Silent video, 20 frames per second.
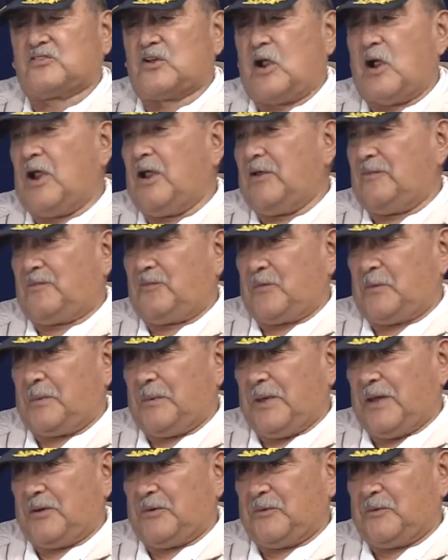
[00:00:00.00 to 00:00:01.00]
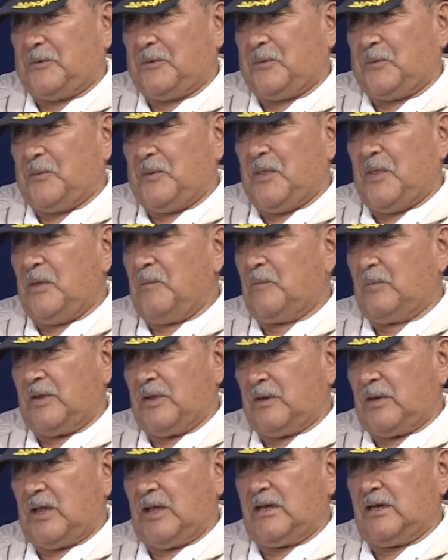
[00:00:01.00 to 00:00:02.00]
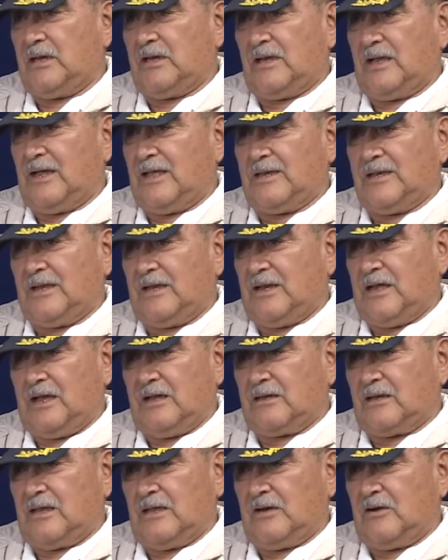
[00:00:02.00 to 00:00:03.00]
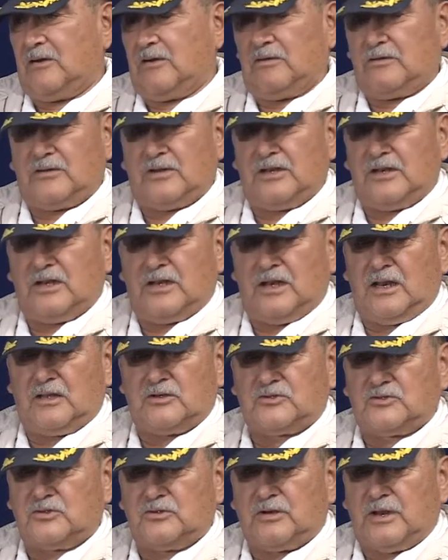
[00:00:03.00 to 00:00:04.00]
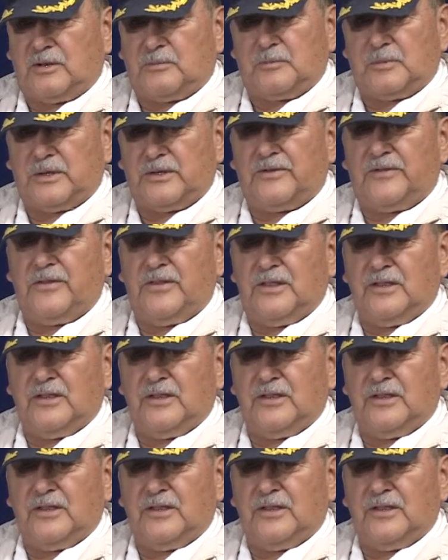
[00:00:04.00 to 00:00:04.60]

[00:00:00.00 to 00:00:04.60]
sorry for me, I don't know. But I, didn't, I did not get hurt. He did not shoot at me.